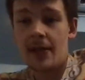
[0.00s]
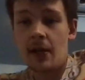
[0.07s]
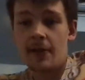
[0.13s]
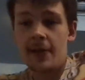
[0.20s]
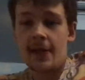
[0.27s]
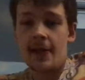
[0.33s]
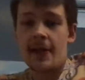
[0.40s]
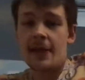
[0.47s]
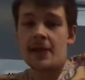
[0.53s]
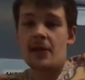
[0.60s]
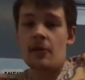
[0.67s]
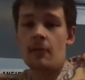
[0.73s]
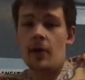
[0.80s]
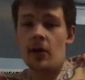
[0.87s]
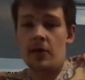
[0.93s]
Celtic
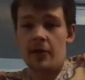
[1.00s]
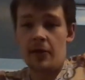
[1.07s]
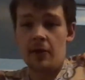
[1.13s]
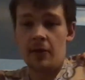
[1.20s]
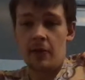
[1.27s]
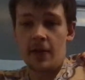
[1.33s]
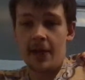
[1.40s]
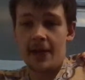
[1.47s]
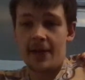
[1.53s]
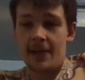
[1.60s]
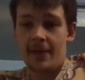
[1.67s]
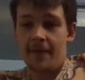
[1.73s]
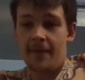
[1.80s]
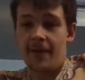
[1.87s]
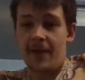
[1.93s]
against Kilmarnock. Now, the
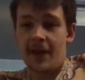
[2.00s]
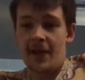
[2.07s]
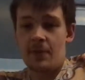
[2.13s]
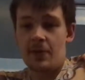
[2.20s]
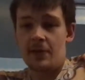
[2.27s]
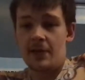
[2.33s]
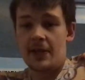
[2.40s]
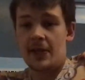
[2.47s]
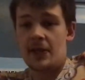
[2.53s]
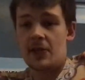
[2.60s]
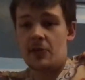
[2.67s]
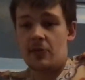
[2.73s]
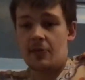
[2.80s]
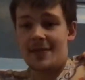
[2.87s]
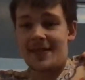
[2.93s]
last 5 between
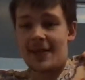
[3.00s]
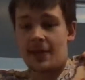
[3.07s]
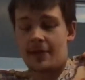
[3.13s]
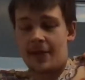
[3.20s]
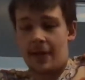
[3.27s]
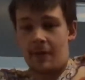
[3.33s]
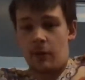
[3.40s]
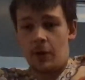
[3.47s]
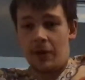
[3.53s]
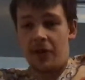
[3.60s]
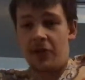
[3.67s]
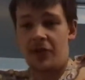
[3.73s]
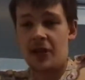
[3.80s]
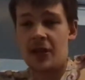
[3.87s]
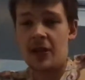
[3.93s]
these two, Celtic have
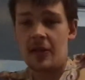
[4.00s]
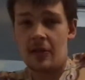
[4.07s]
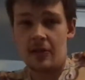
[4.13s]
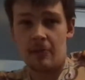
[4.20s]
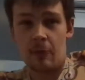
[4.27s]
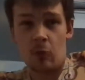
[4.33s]
won 3,